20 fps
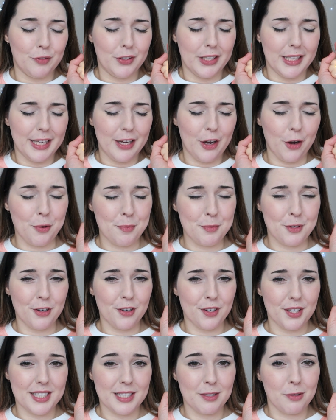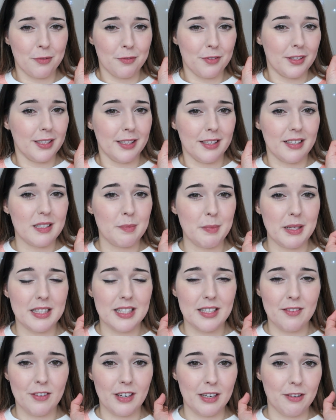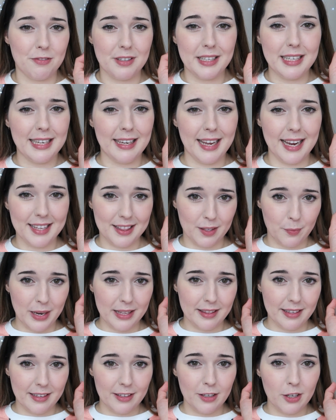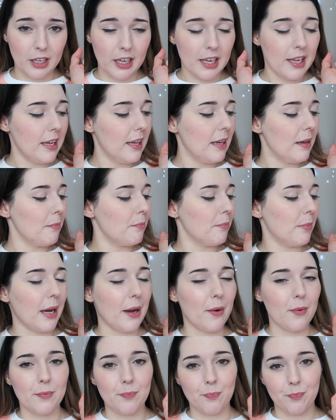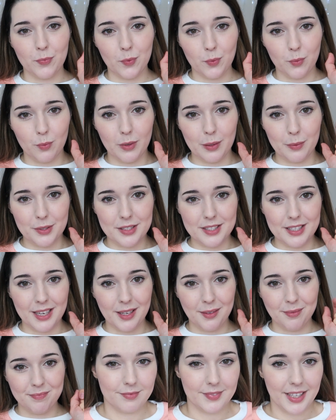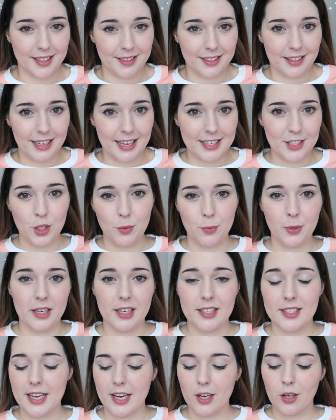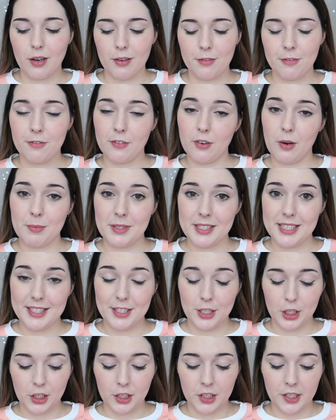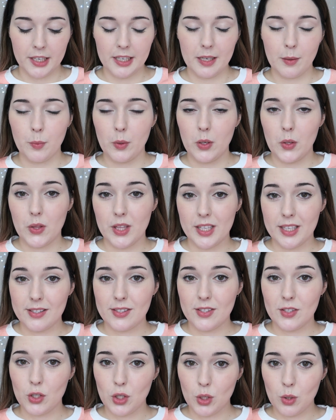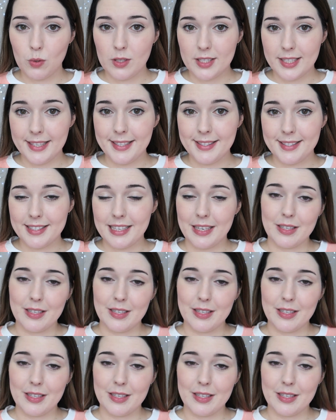Really hope not because they're really expensive and I really like the way they look, but we will see. And the last two products I got from Tester Korea were these two tints.